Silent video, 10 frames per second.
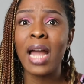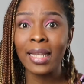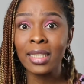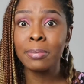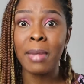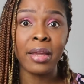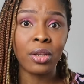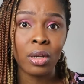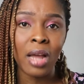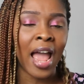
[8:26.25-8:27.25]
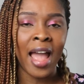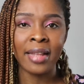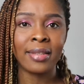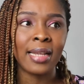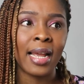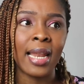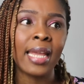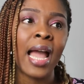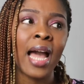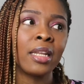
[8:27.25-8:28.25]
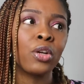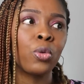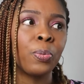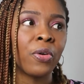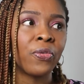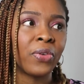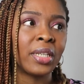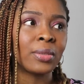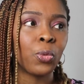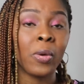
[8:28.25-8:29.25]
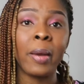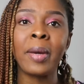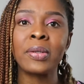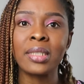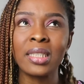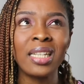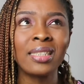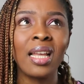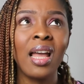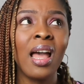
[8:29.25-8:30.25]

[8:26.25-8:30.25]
At least I had a group of friends. We were about 6.